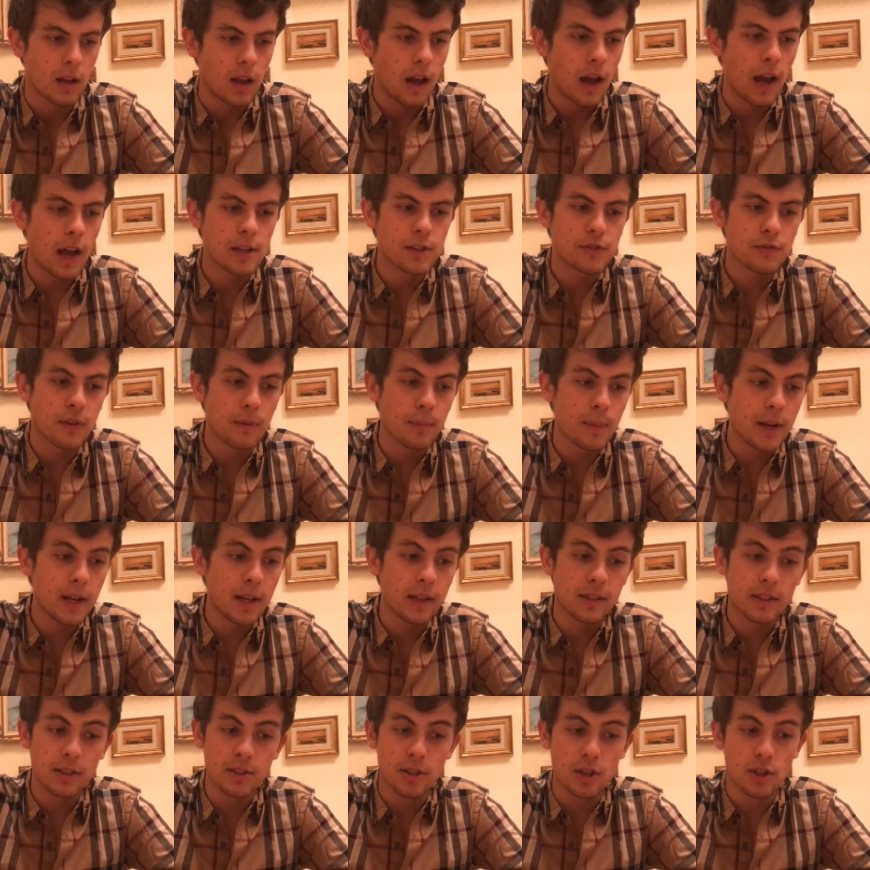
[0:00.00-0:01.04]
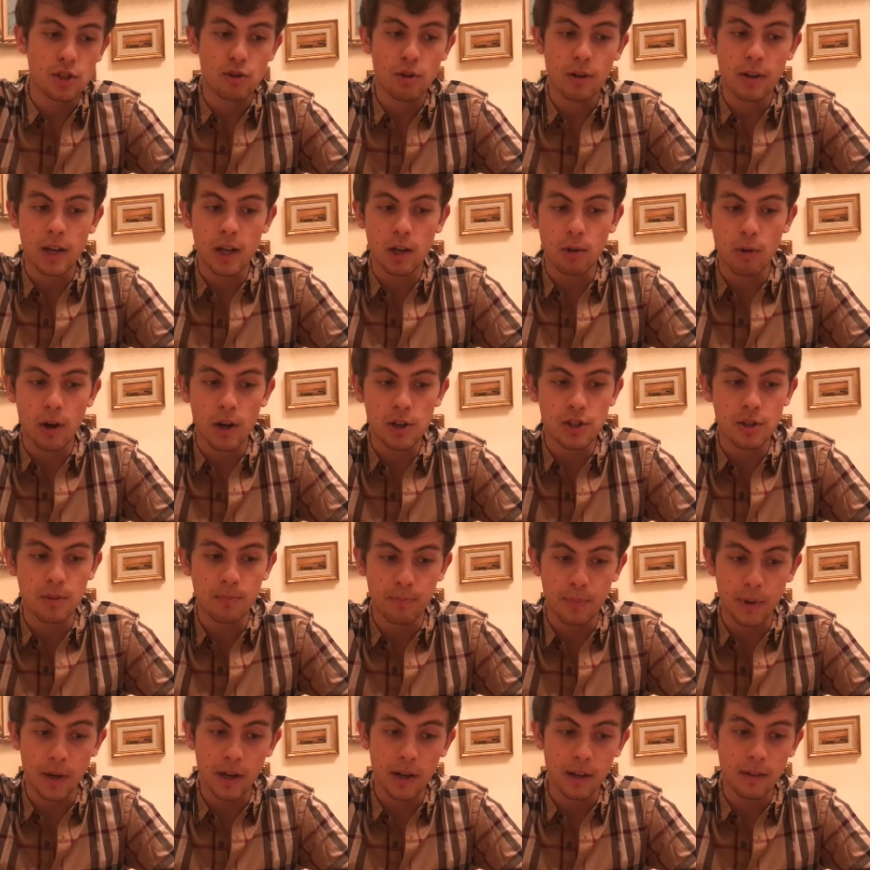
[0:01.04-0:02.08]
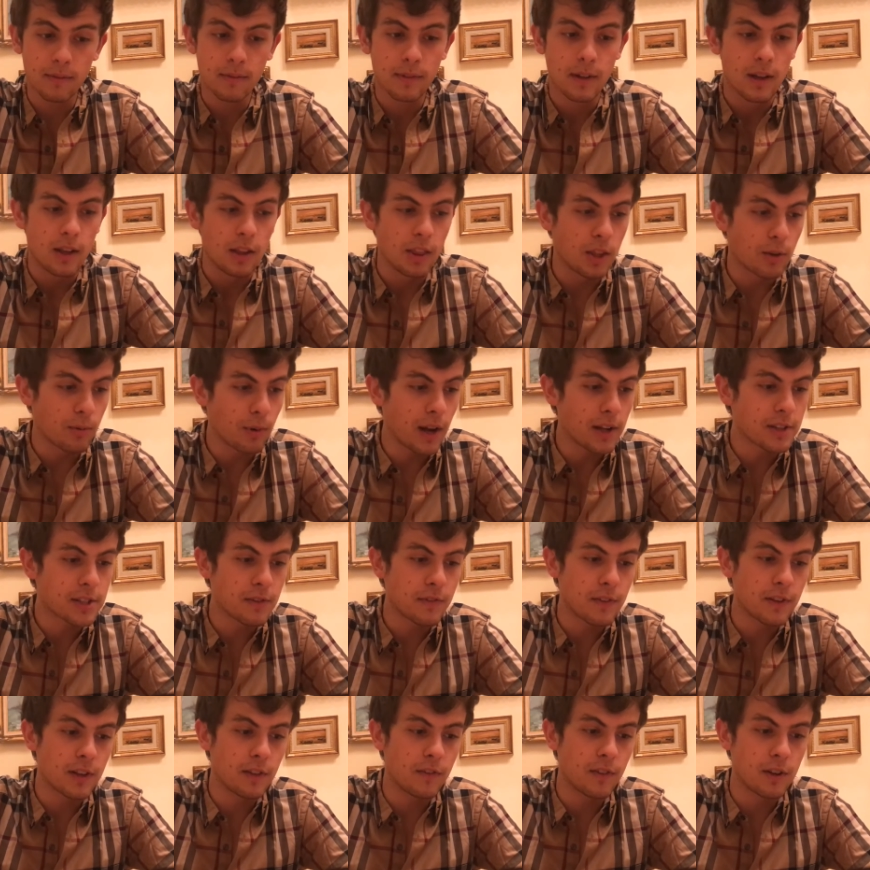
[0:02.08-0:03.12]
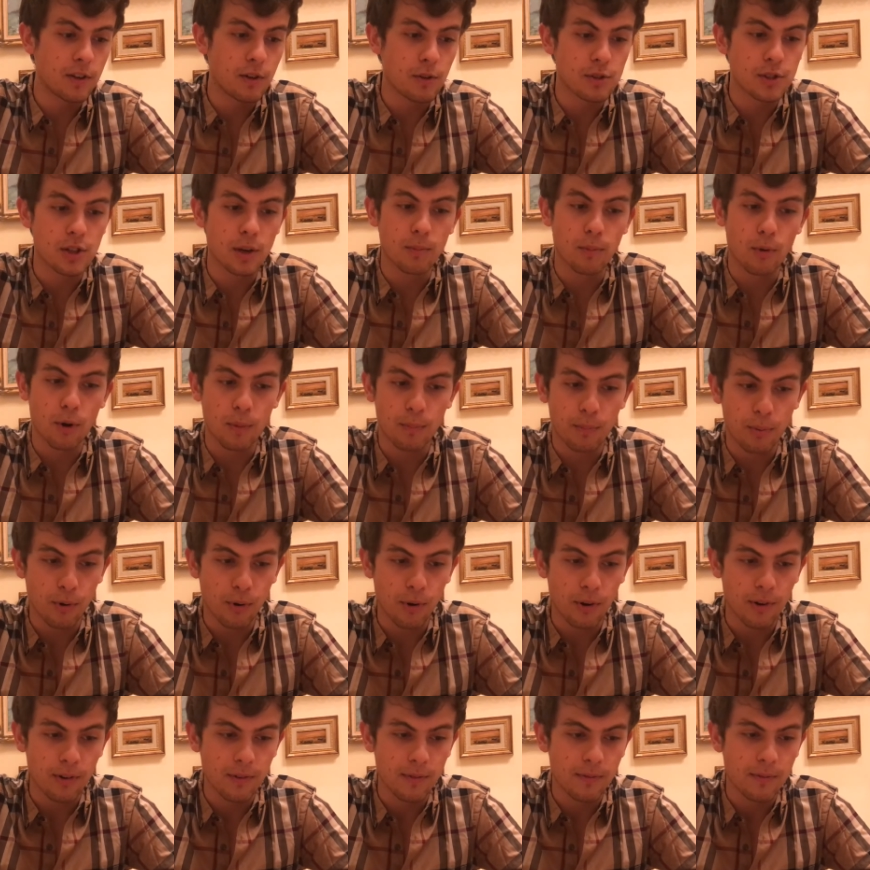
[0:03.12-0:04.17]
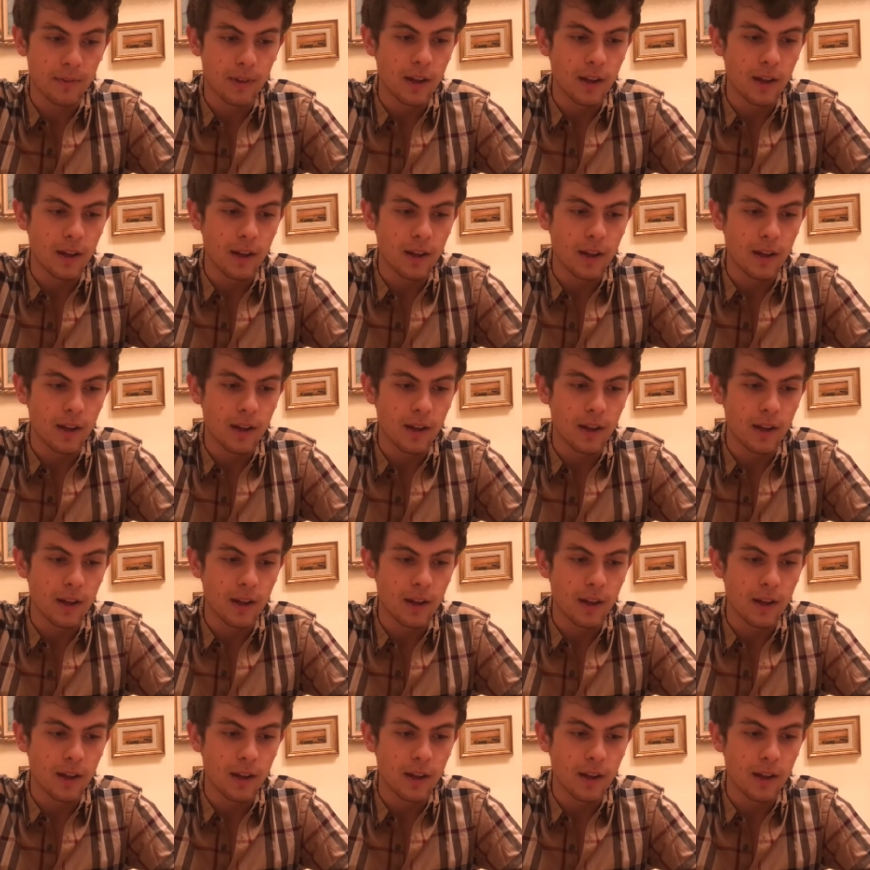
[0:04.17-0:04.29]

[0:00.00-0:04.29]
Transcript: As for me, this is a tricky question, but the rights of individuals are more important.